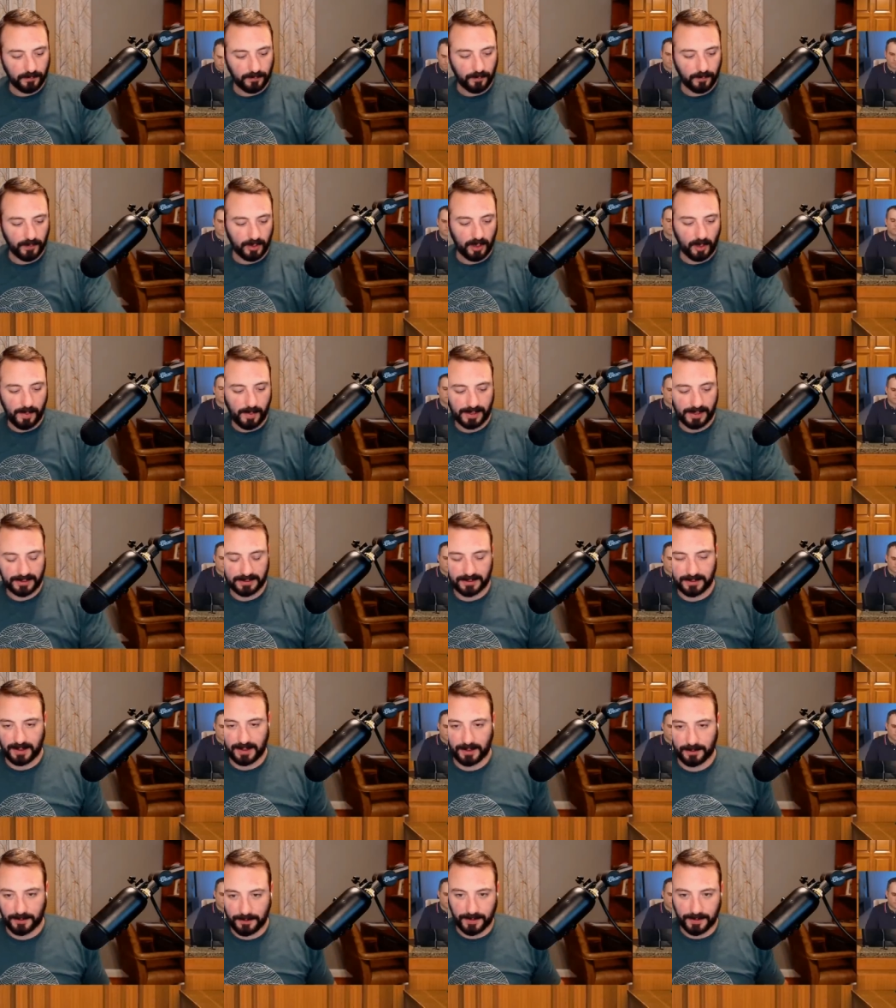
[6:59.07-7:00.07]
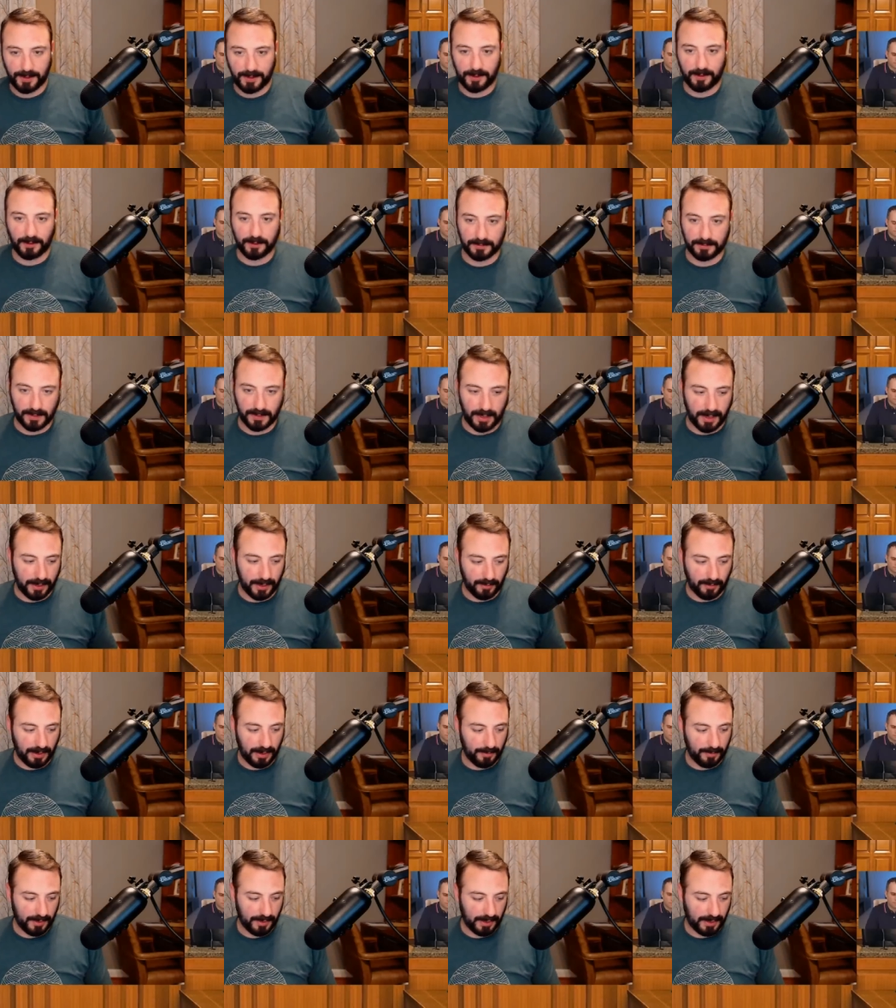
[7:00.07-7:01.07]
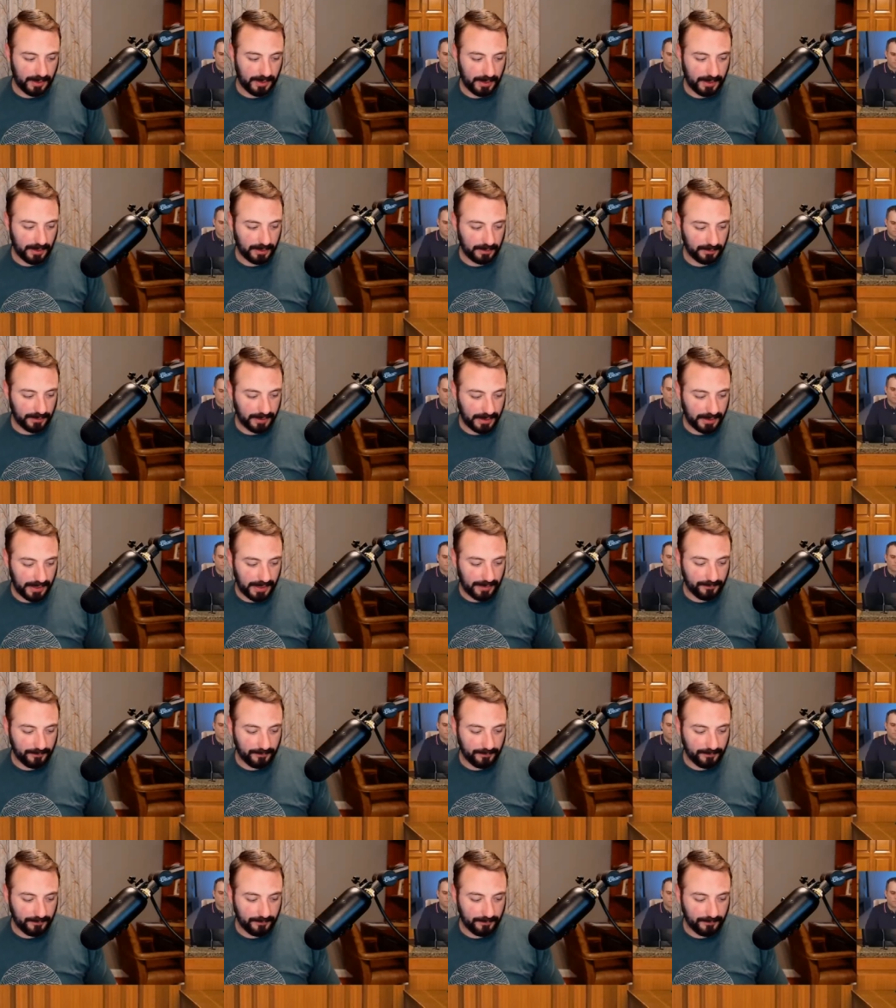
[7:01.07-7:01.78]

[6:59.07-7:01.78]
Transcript: If we go back to that theater diagram that I kind of laid